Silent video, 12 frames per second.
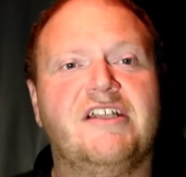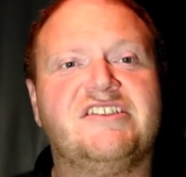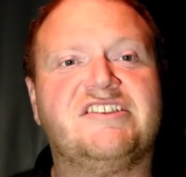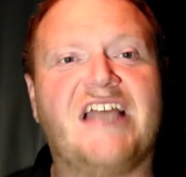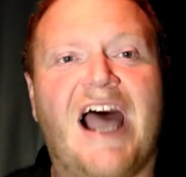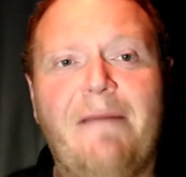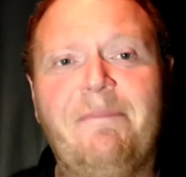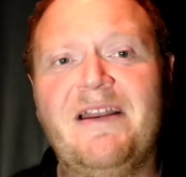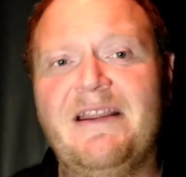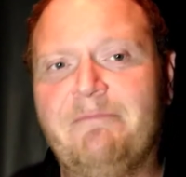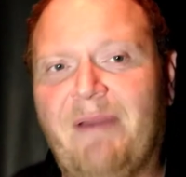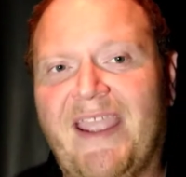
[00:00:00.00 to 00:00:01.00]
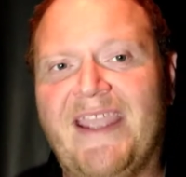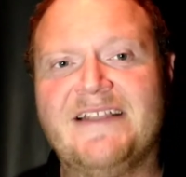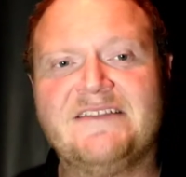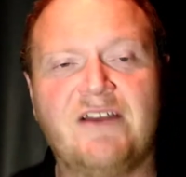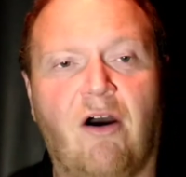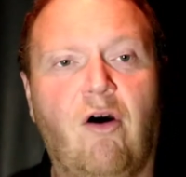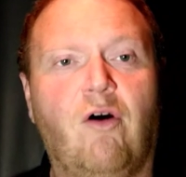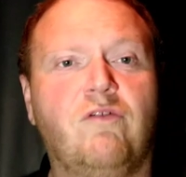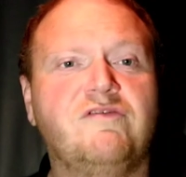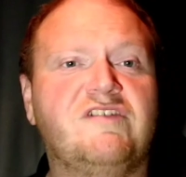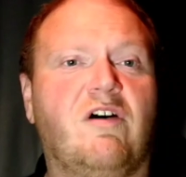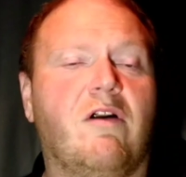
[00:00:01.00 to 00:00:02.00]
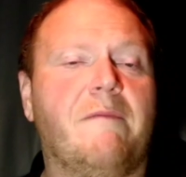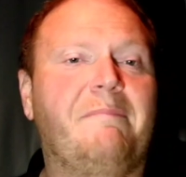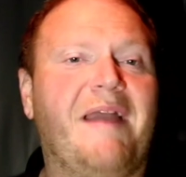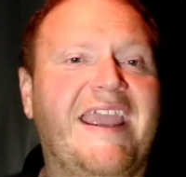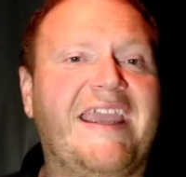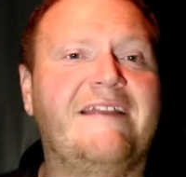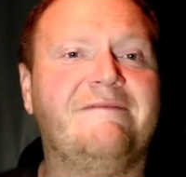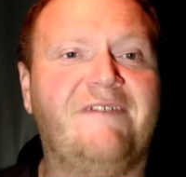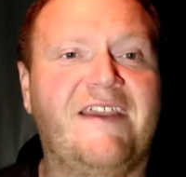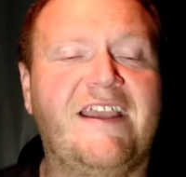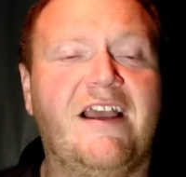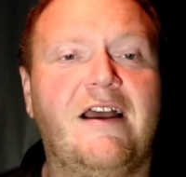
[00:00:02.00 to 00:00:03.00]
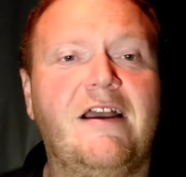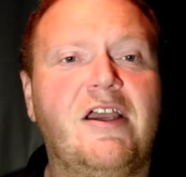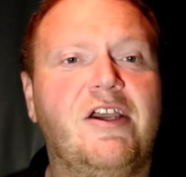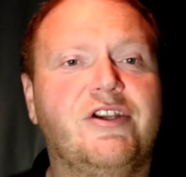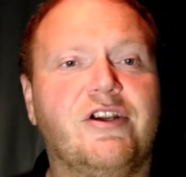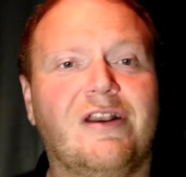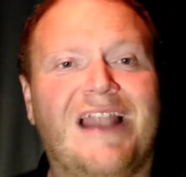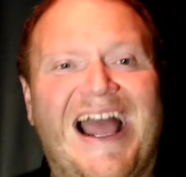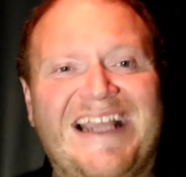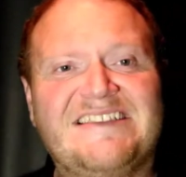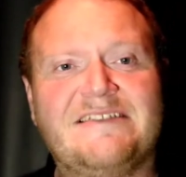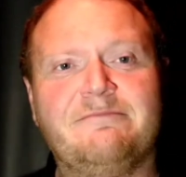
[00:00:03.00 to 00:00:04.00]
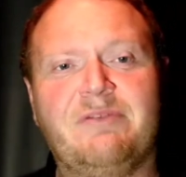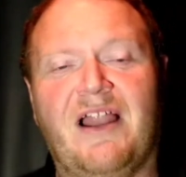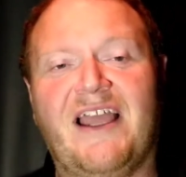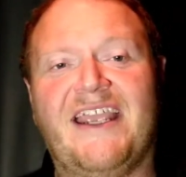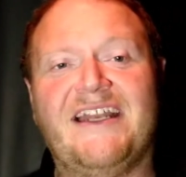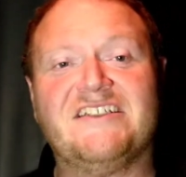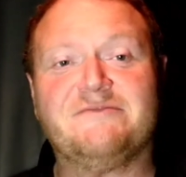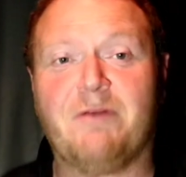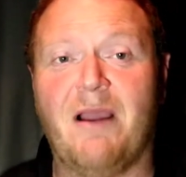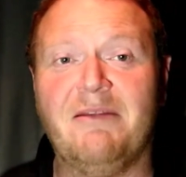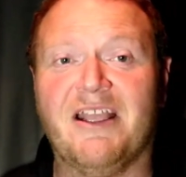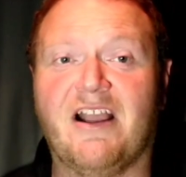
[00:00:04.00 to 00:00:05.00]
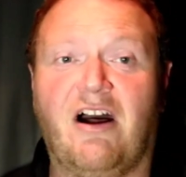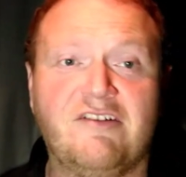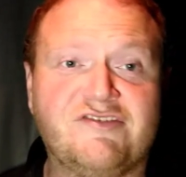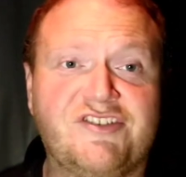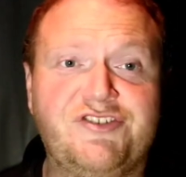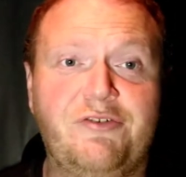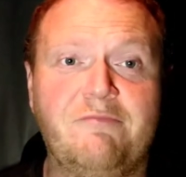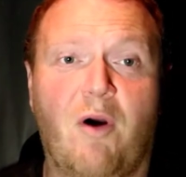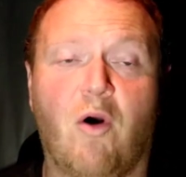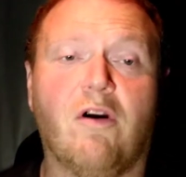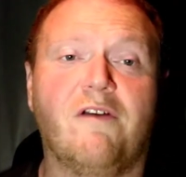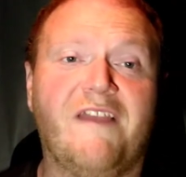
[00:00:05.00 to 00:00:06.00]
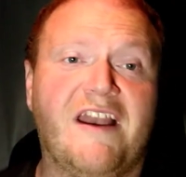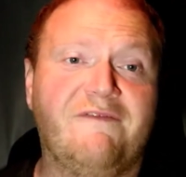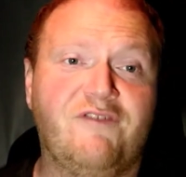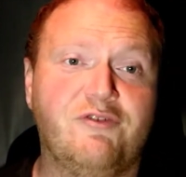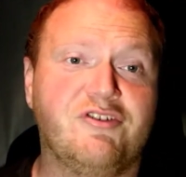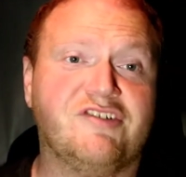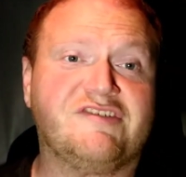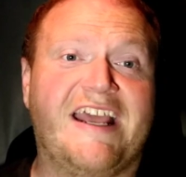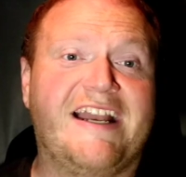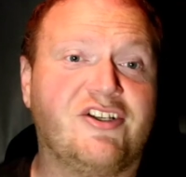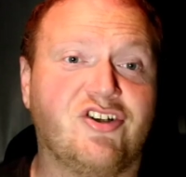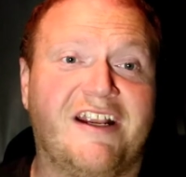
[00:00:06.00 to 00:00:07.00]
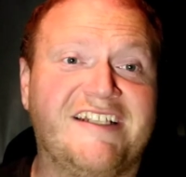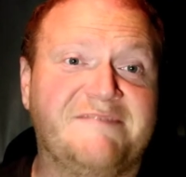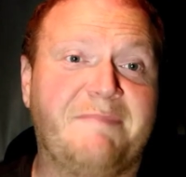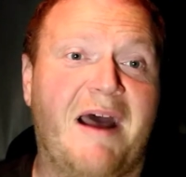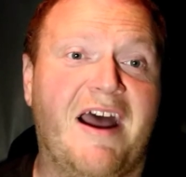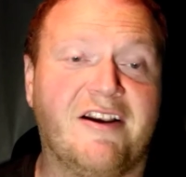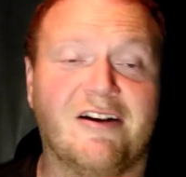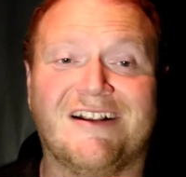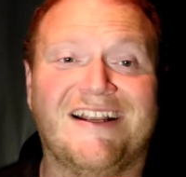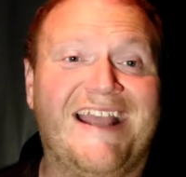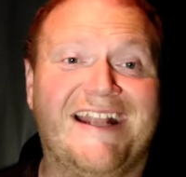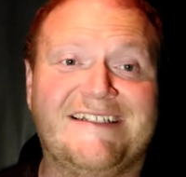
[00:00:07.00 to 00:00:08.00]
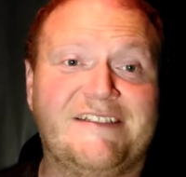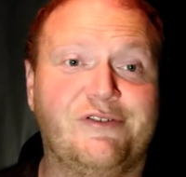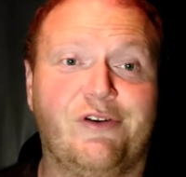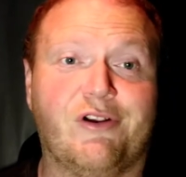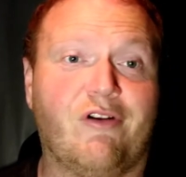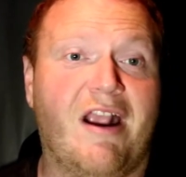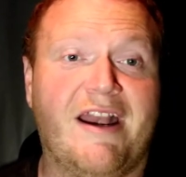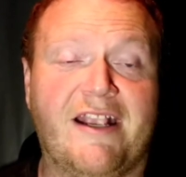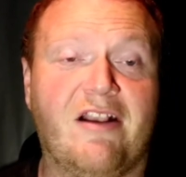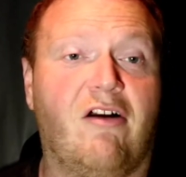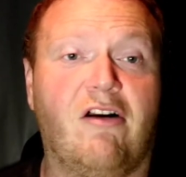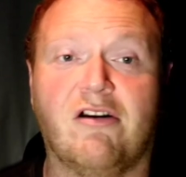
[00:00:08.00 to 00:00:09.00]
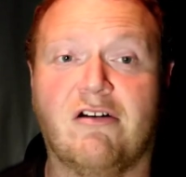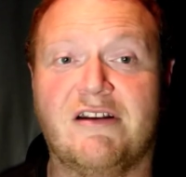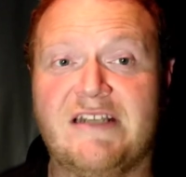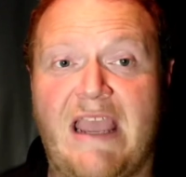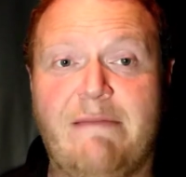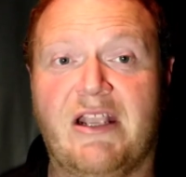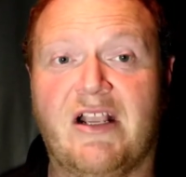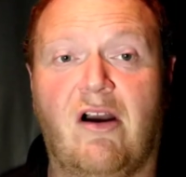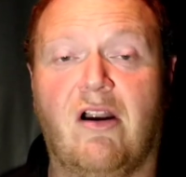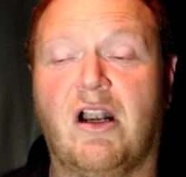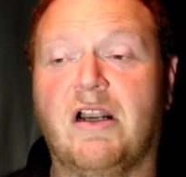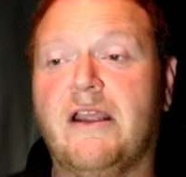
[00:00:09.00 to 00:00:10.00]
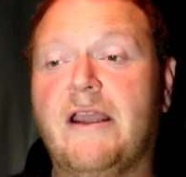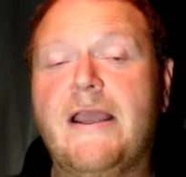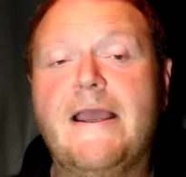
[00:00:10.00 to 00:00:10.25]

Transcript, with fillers: stopping and paying tolls or paying via your license plate is probably costing you more than if you just had a transponder connected to a credit card or a debit card.